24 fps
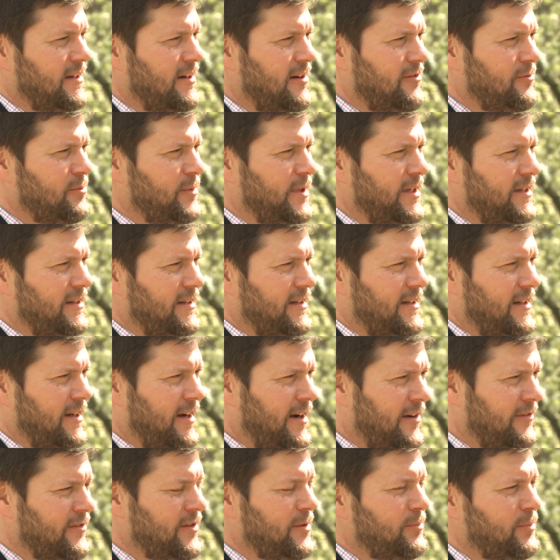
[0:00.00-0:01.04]
government
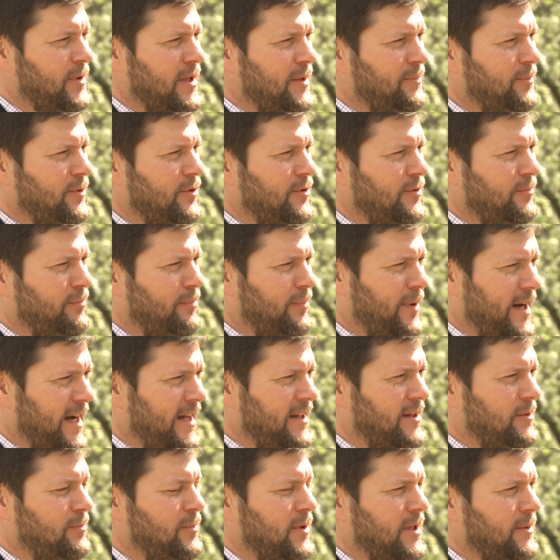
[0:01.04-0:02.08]
of the people,
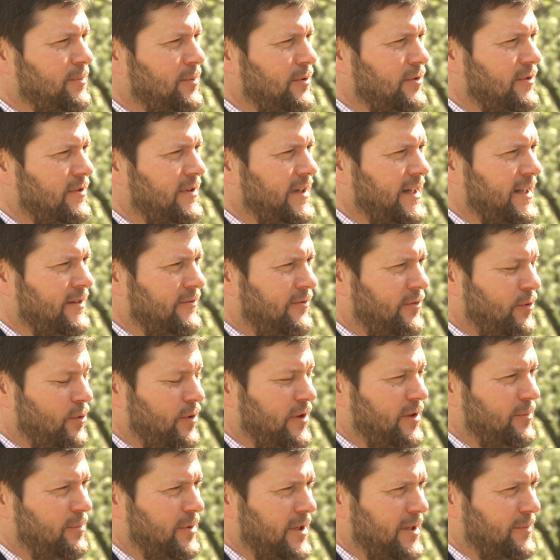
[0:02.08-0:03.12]
by the people, and
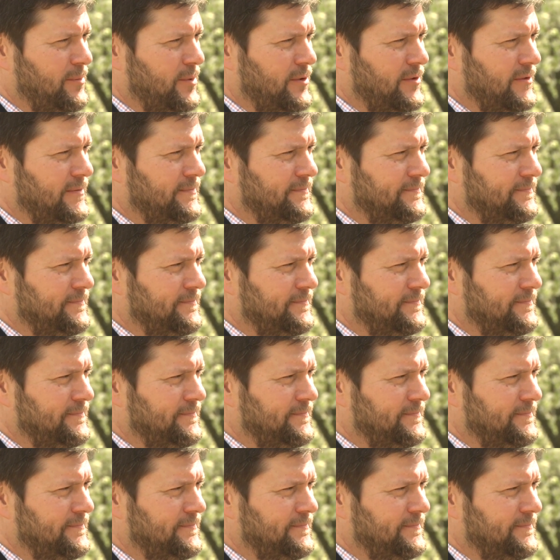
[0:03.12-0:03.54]
for the people.